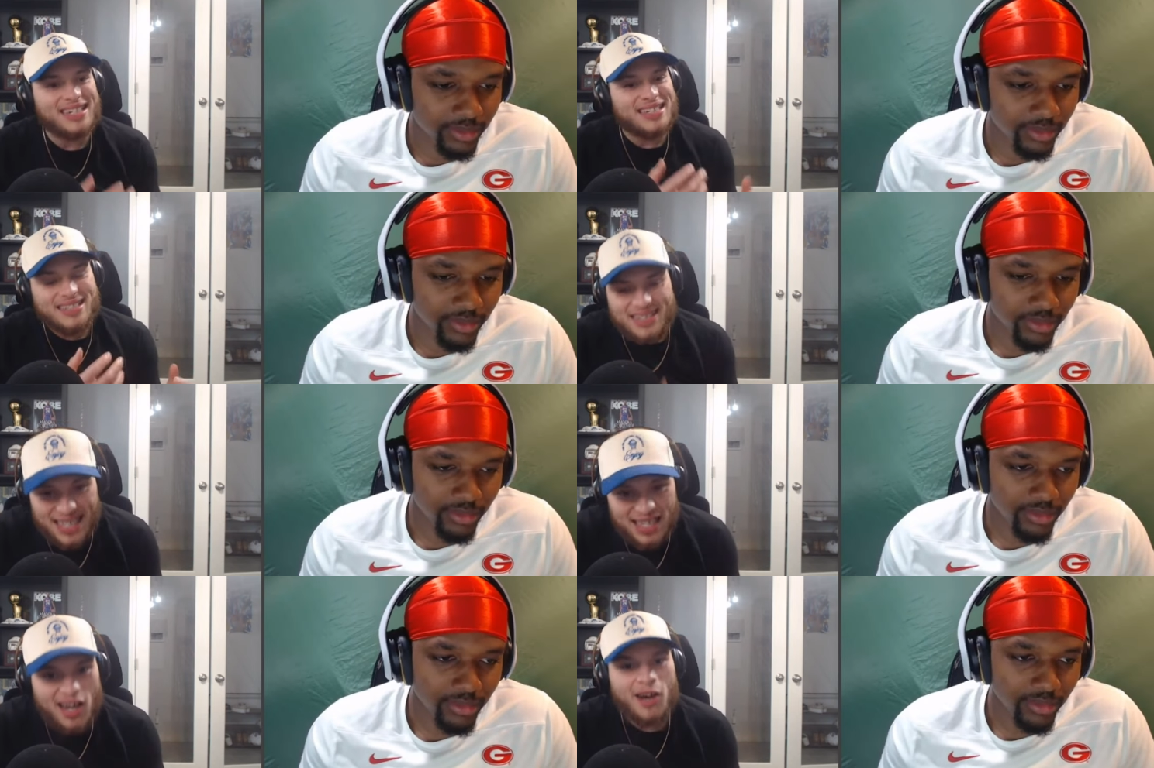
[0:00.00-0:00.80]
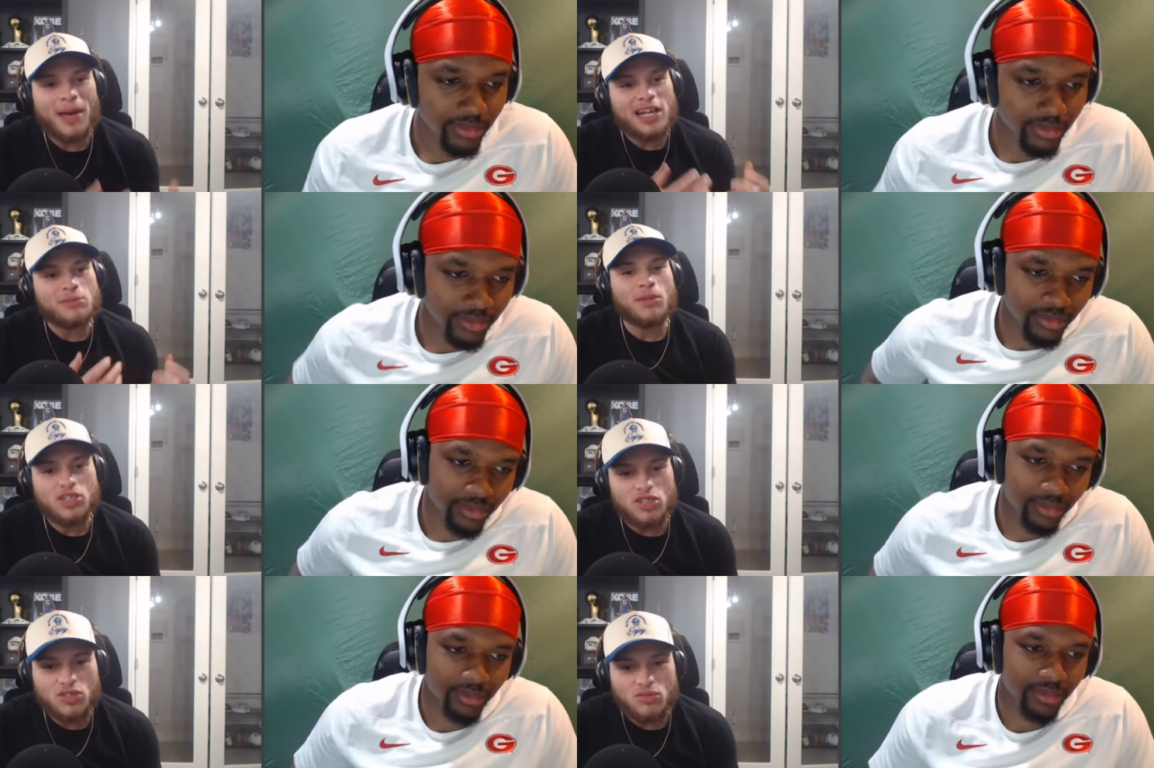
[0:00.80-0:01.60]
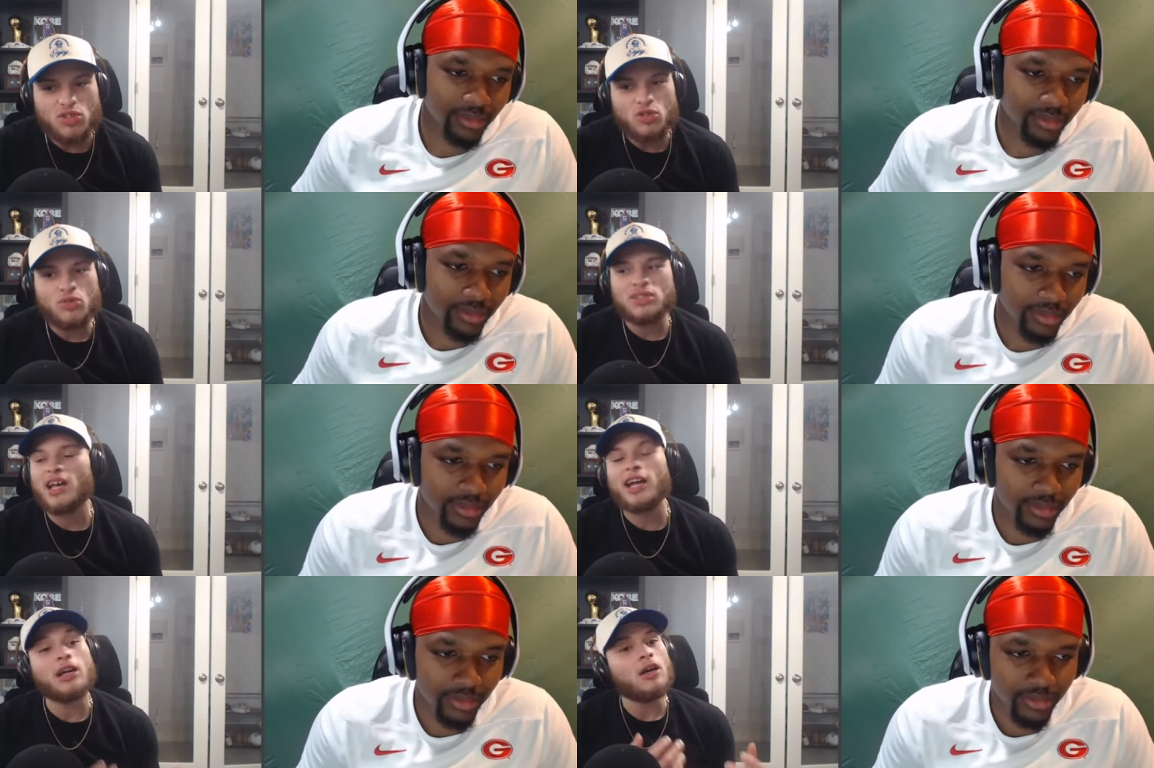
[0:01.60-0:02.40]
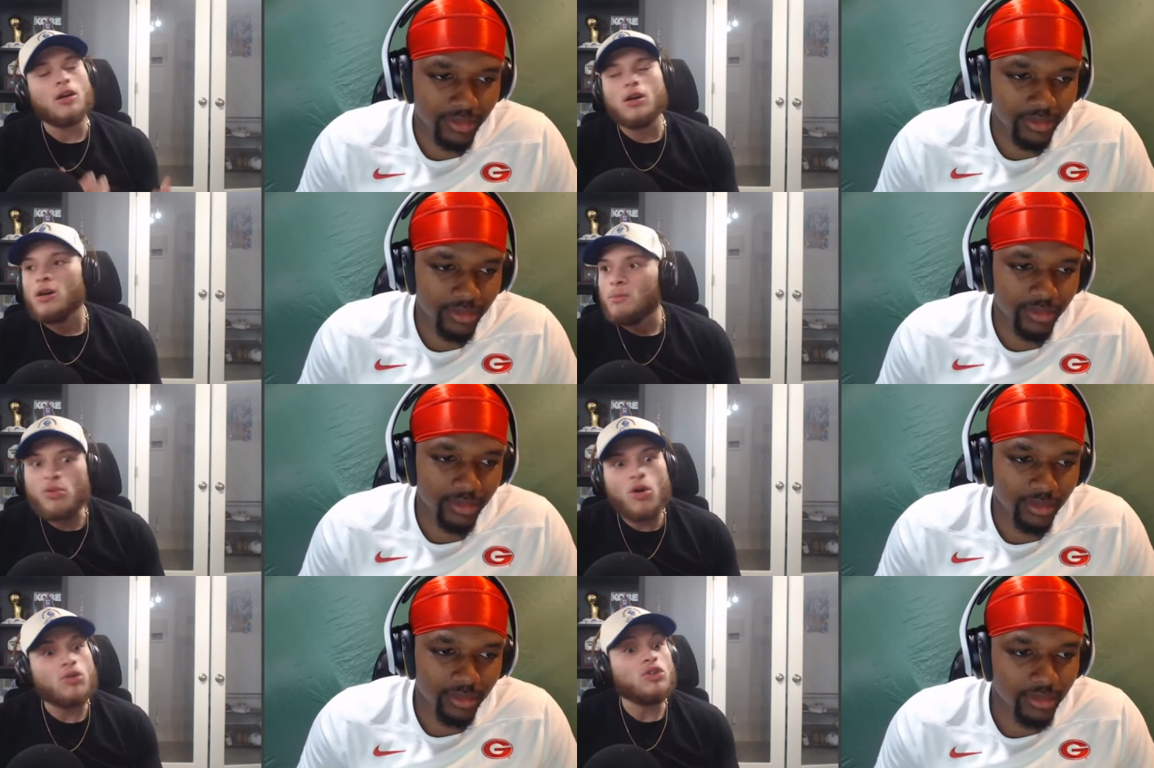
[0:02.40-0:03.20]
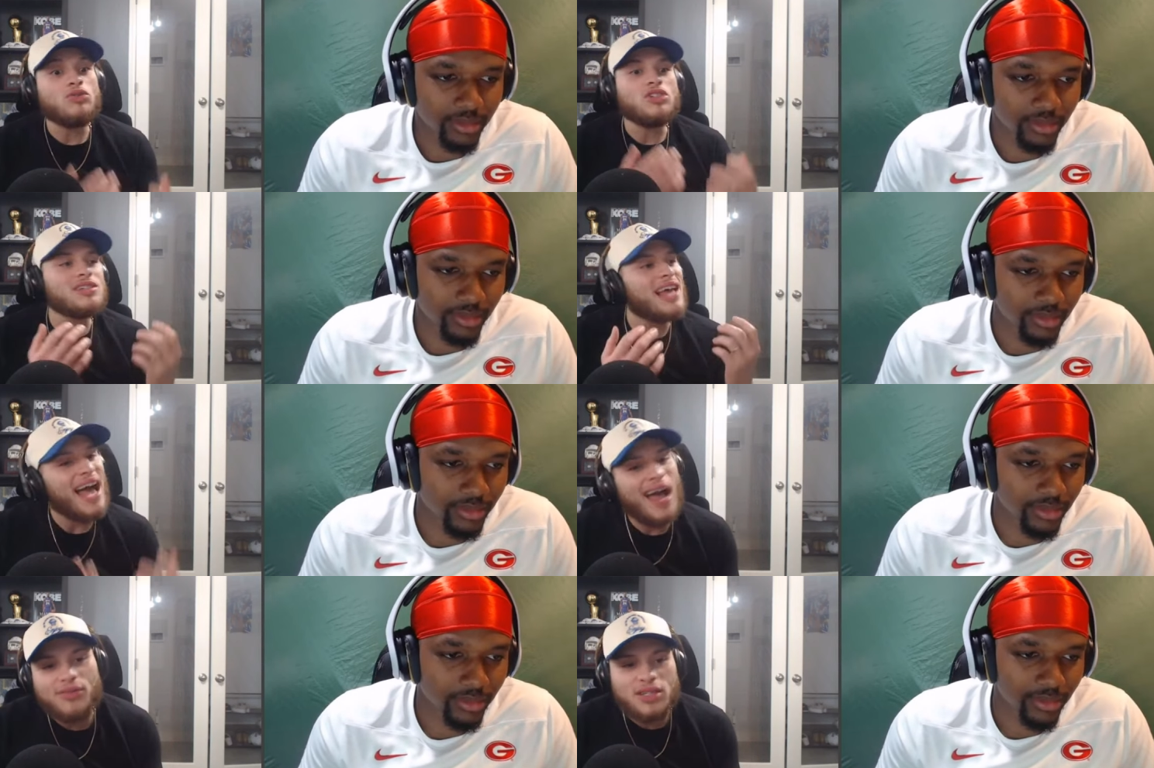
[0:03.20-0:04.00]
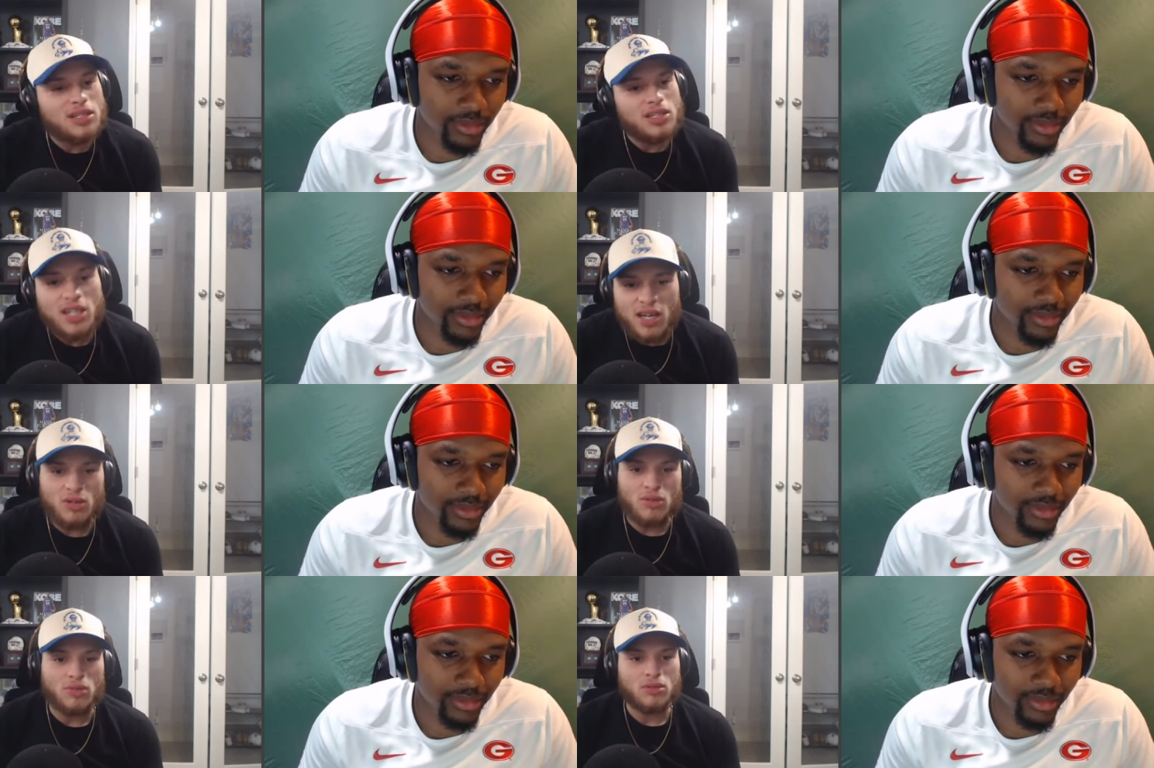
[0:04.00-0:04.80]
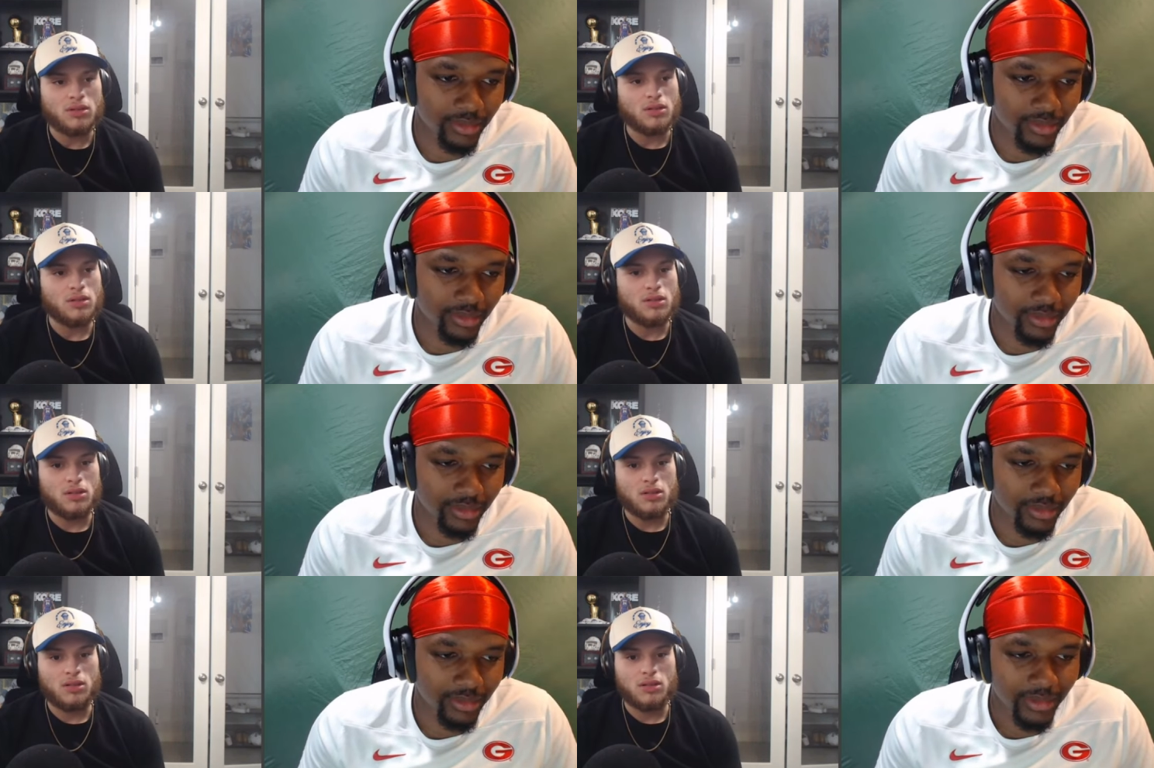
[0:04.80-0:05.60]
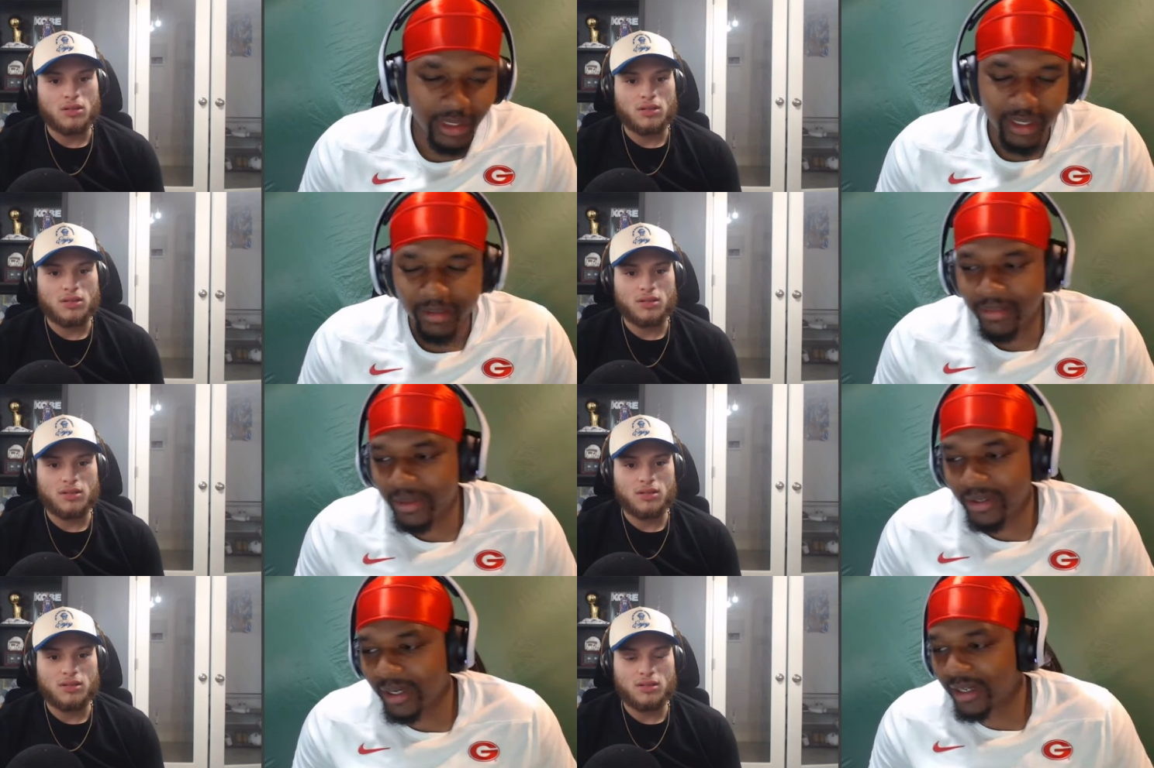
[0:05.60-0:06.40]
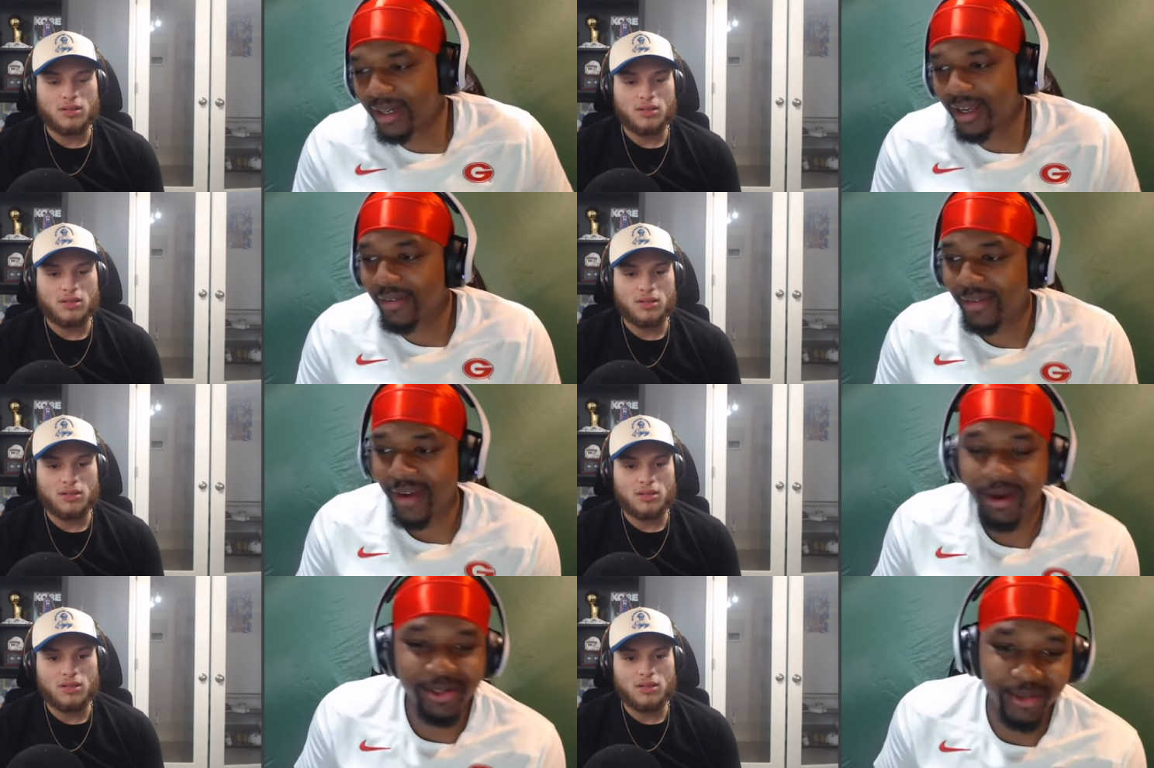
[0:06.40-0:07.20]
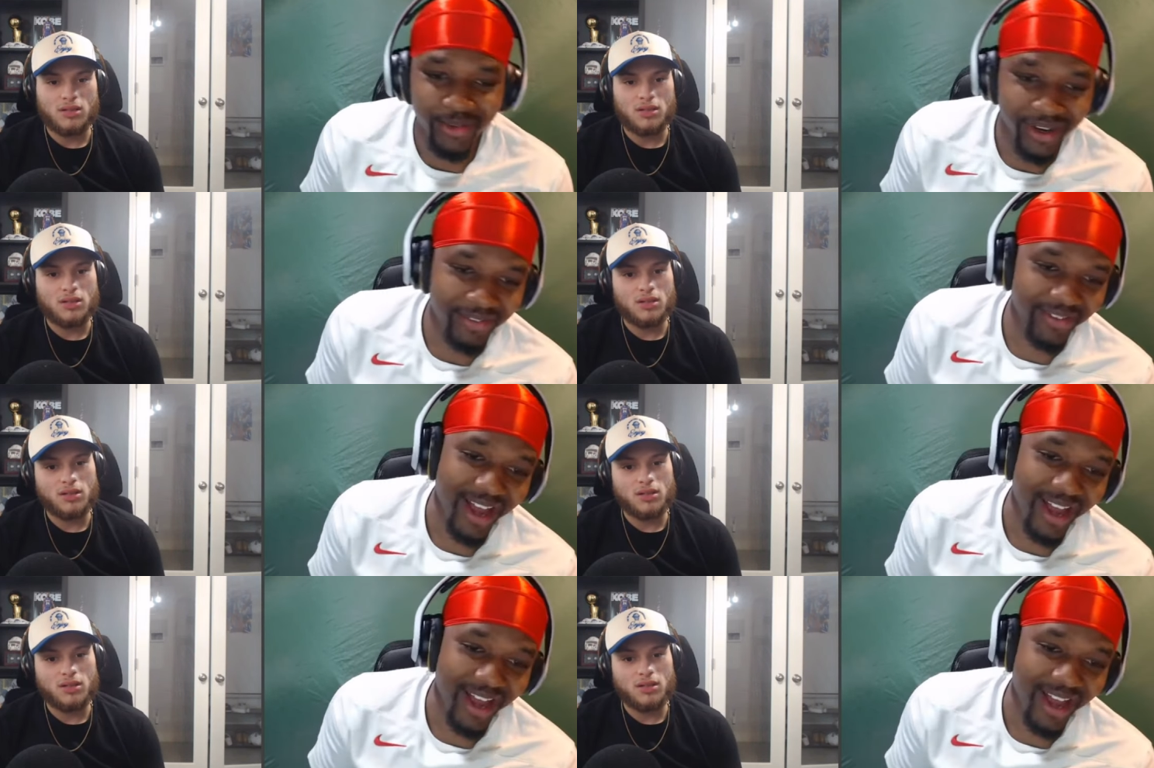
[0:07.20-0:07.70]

Speaker 1: and teed up as much as you do is like, bro, you just have to chill.
Speaker 2: Bro, I ain't gonna lie. If I was a ref,